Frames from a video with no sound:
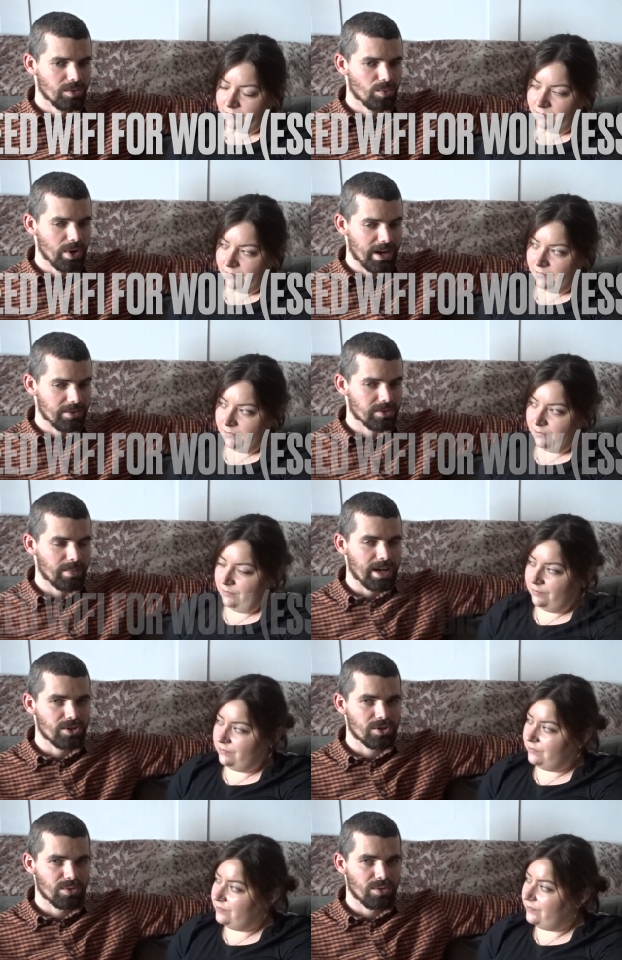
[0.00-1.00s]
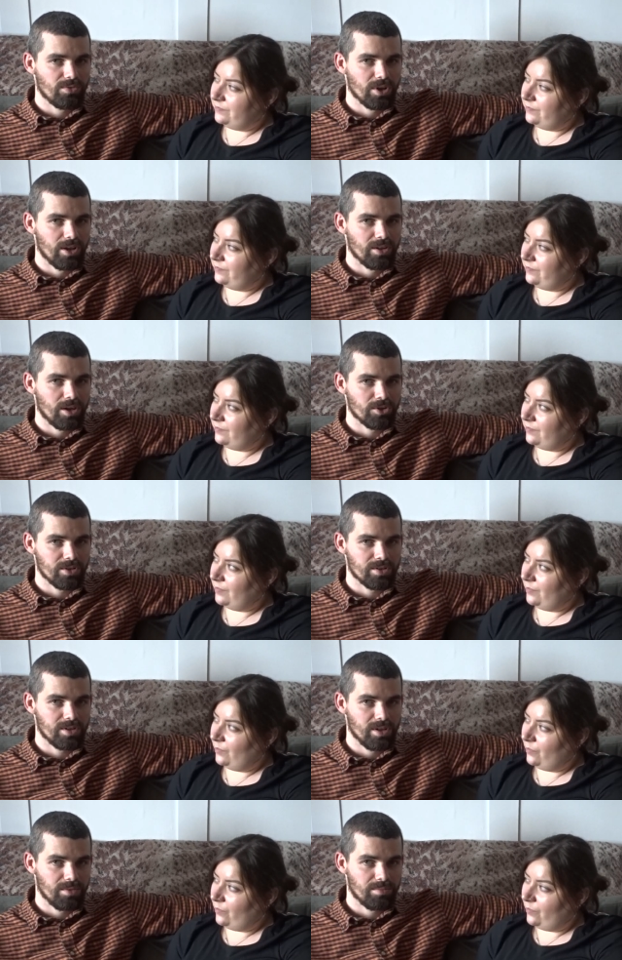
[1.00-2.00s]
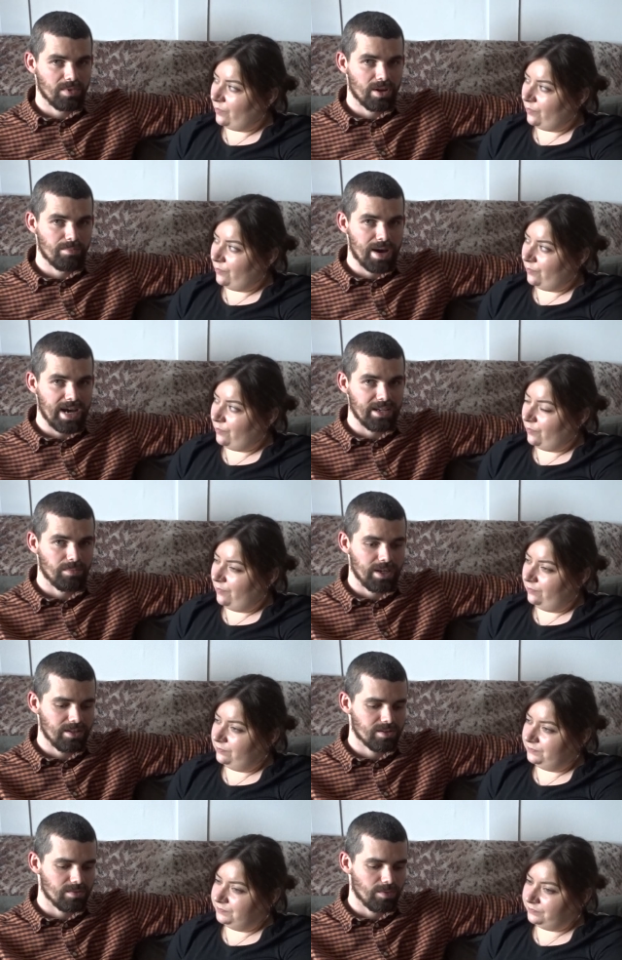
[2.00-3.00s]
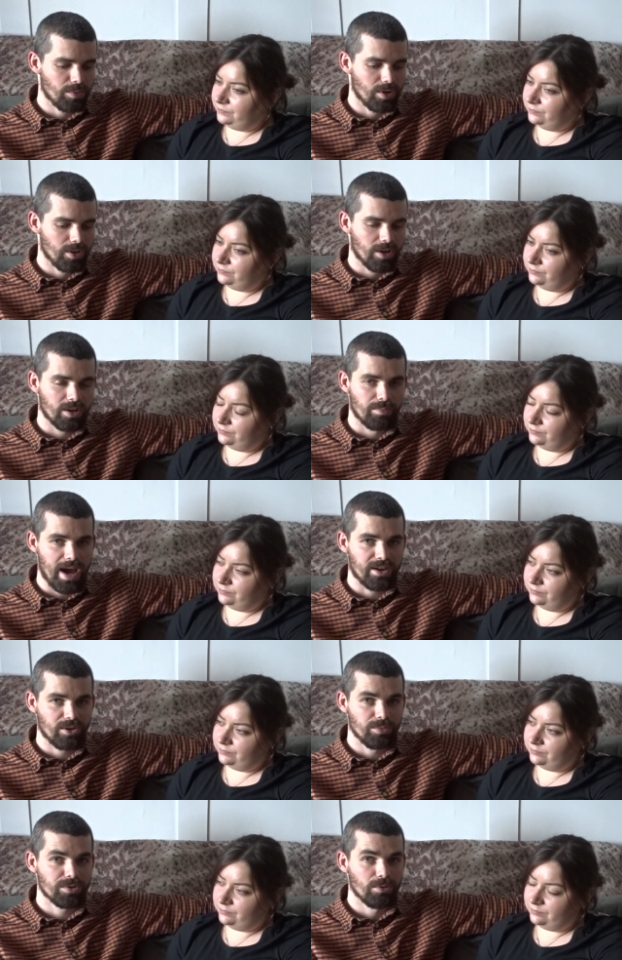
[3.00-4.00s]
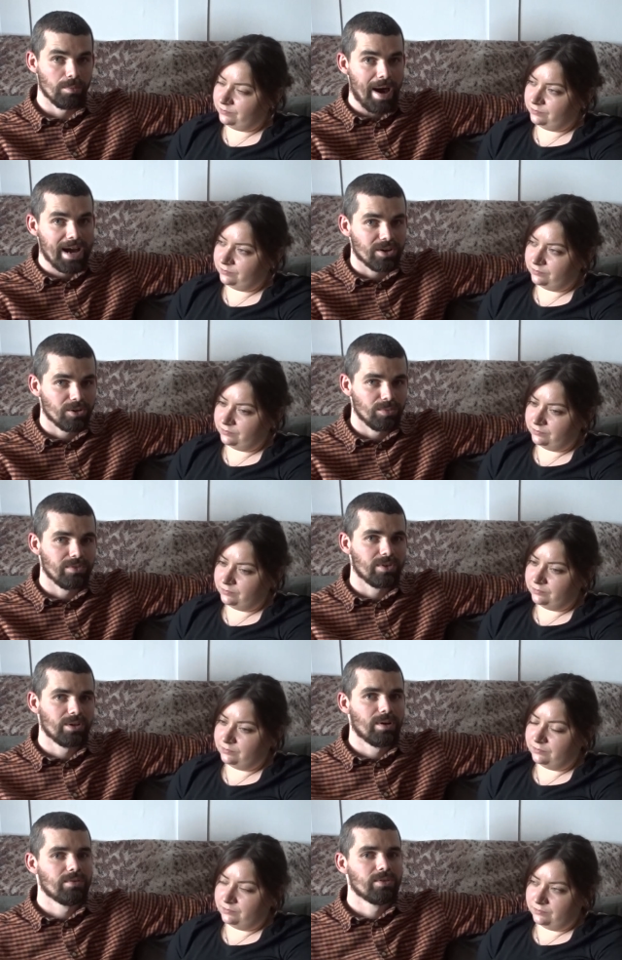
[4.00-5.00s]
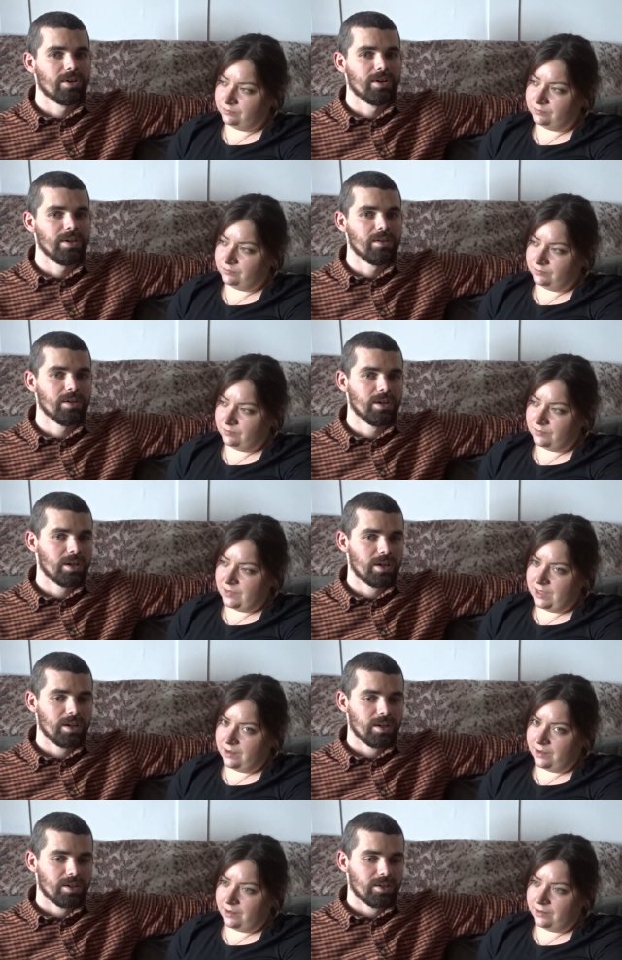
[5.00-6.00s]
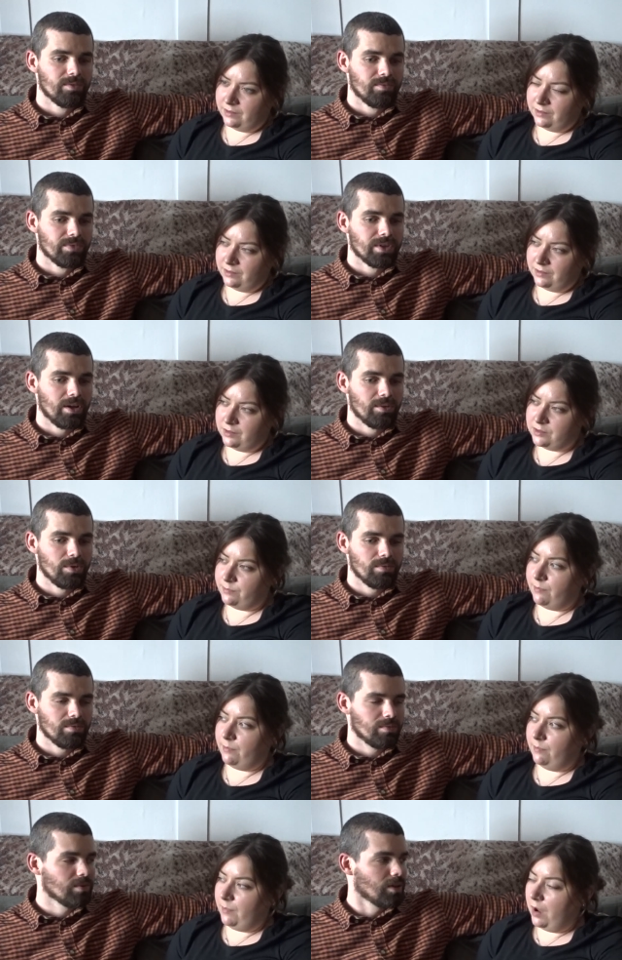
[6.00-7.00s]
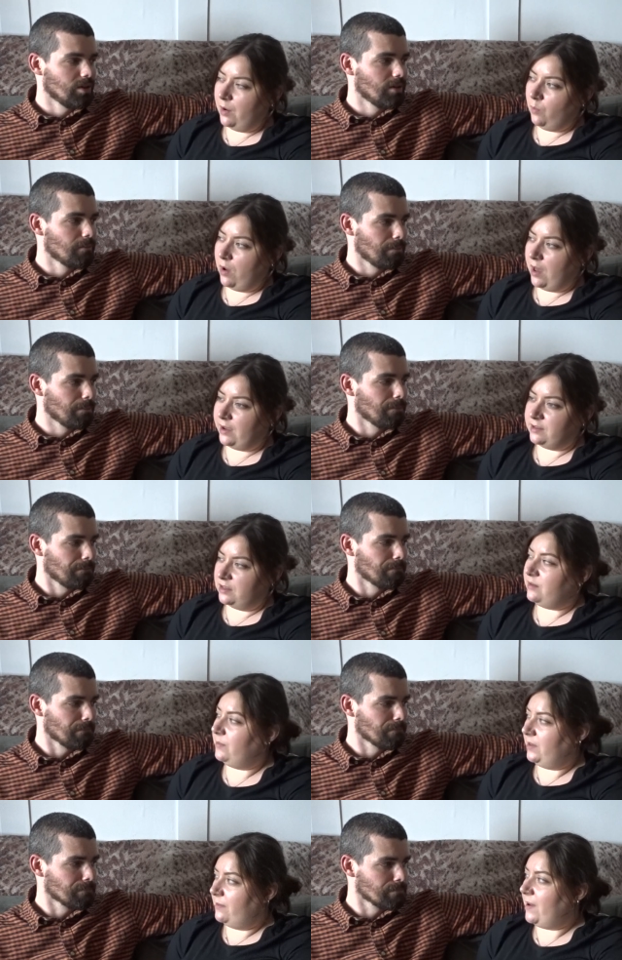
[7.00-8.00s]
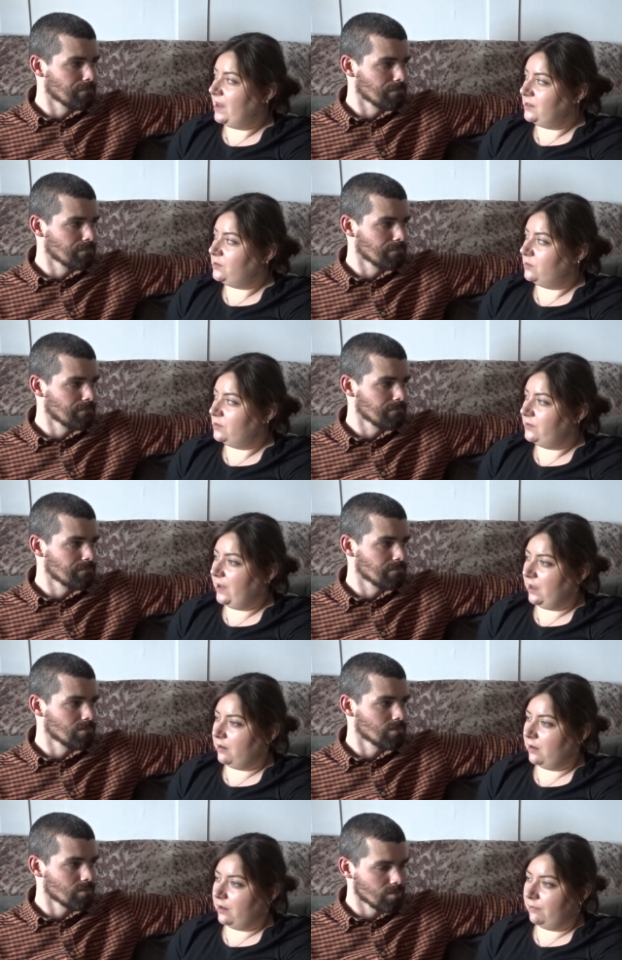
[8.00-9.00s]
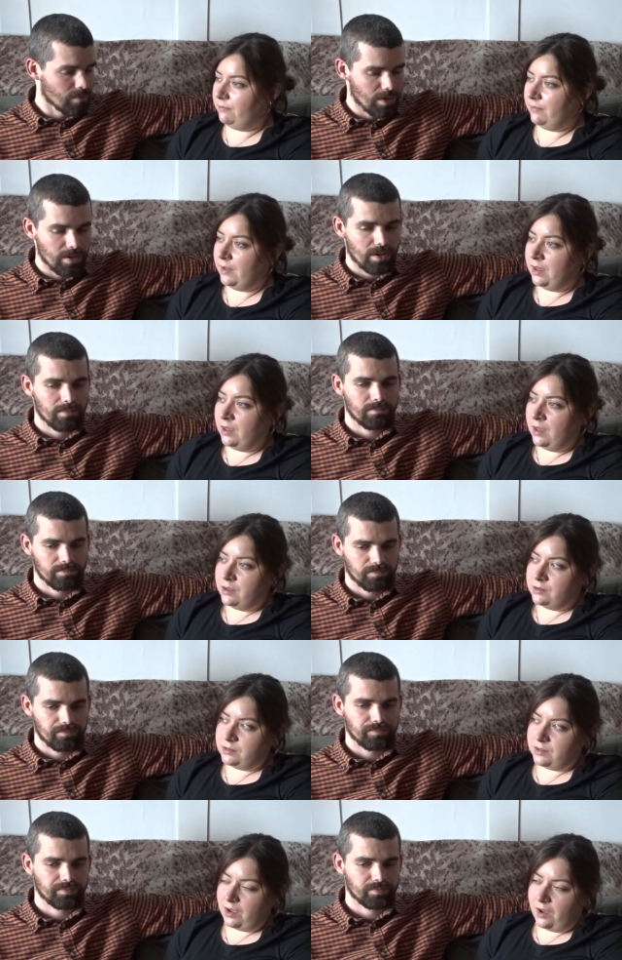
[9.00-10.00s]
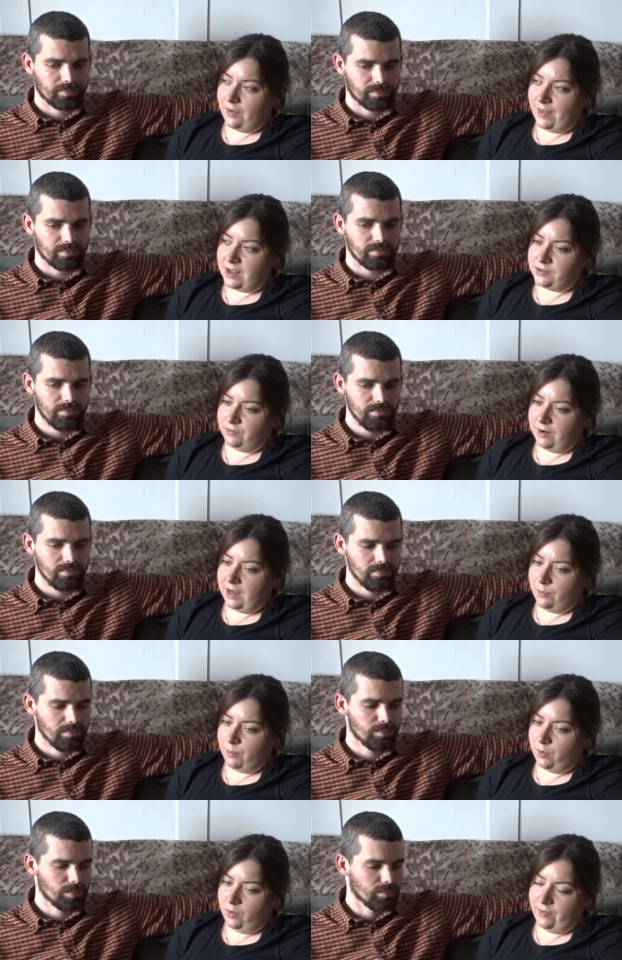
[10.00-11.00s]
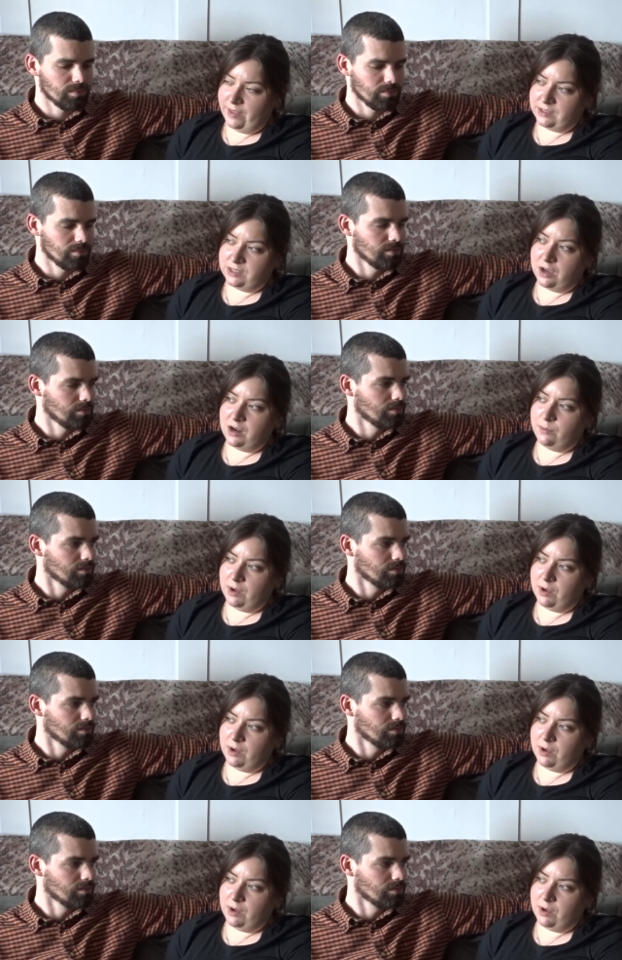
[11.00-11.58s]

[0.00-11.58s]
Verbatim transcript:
Speaker 1: we have to make sure we've got not just a, a main means of it, but like a backup to a backup. We've got to have like.
Speaker 2: Yeah. my yeah. work is going to be the main source of income. Yeah. So that's really important. That's the only